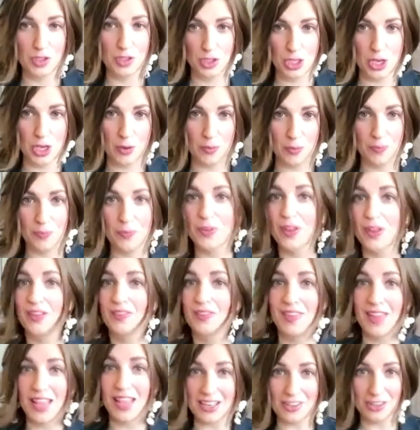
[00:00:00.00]
So,
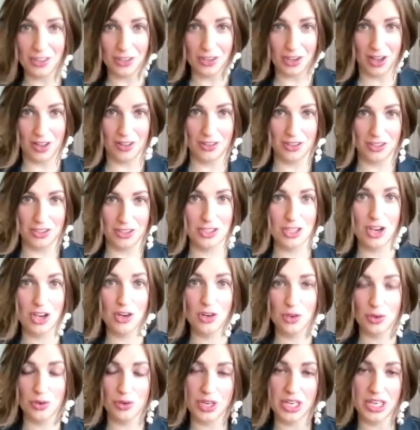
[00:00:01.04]
lighter colors
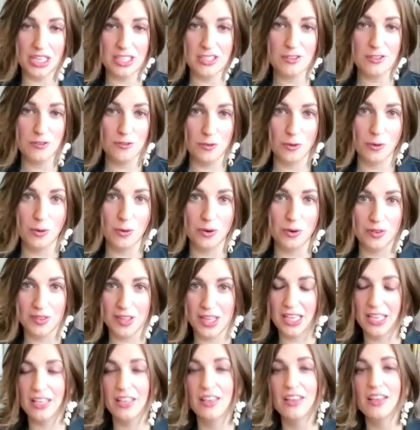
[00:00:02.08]
are great for
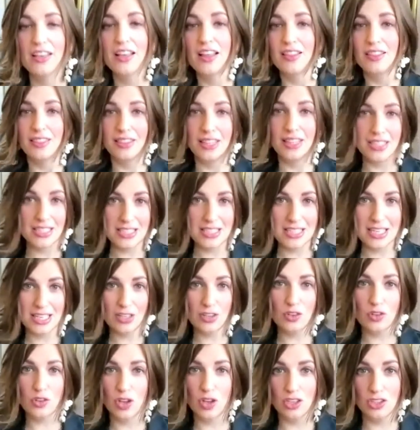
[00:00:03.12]
like, let's say
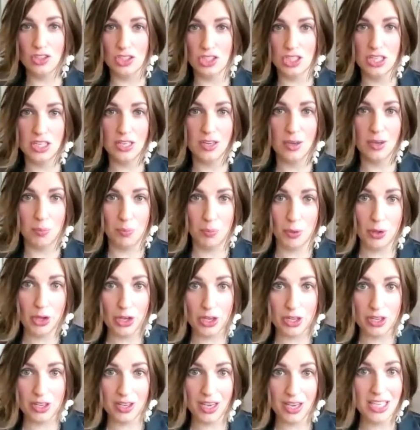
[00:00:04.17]
you're launching a
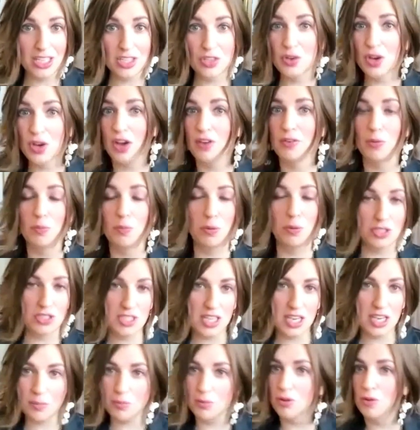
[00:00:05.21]
book and you have a book
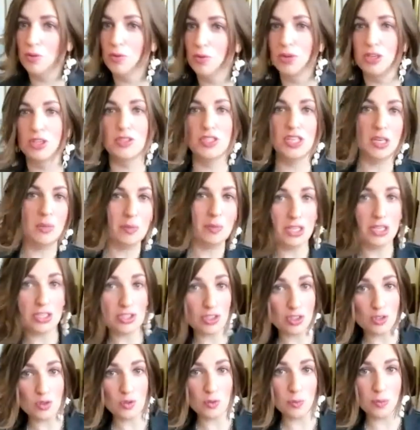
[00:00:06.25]
table where you take
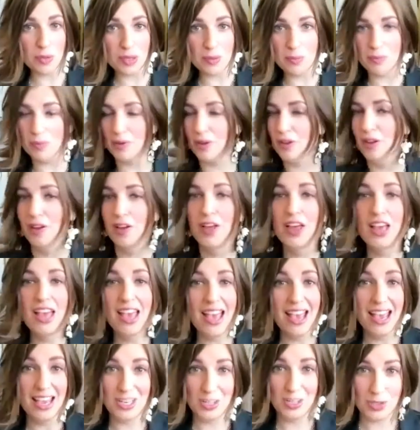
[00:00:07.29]
pictures with people
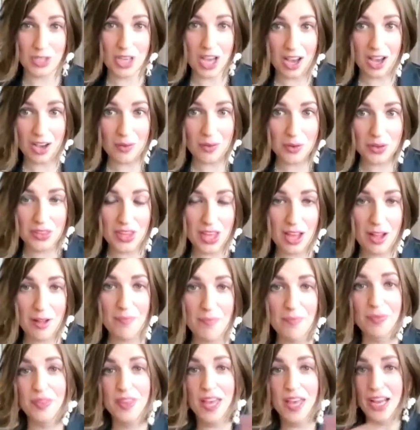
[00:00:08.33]
and you talk with
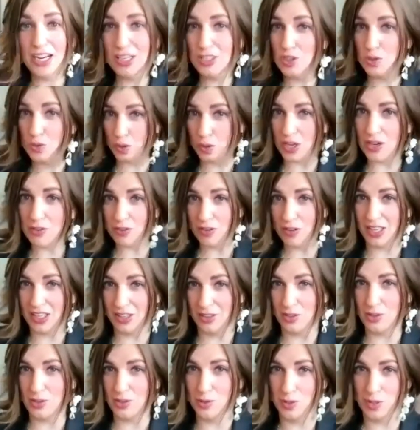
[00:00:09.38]
them. That is great for
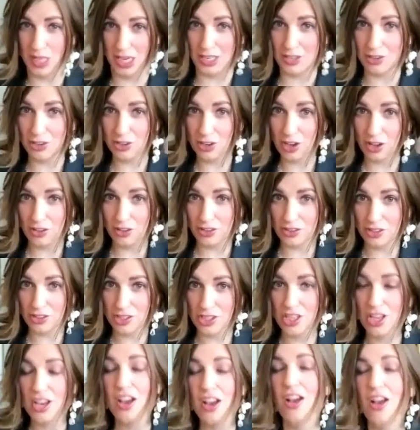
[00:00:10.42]
like those lighter
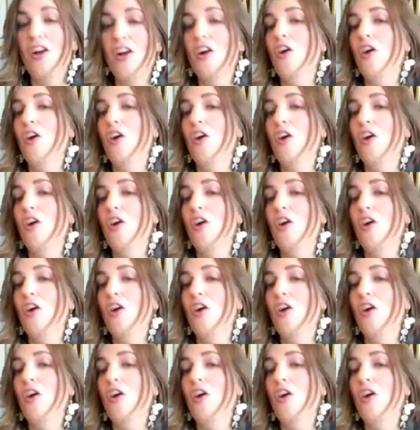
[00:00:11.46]
colors.